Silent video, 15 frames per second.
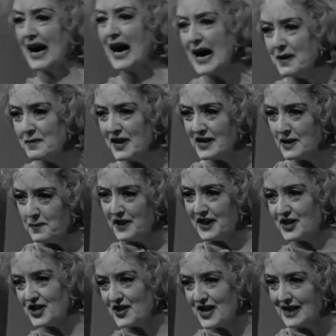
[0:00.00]
Davis for
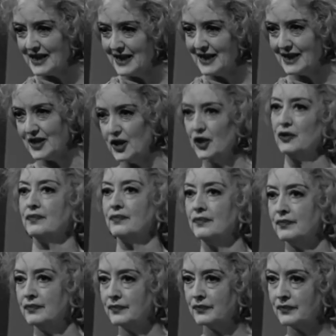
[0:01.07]
Whatever Happened to
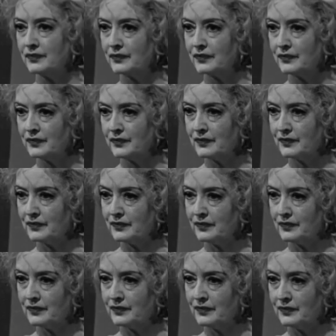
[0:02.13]
Baby Jane. Not that the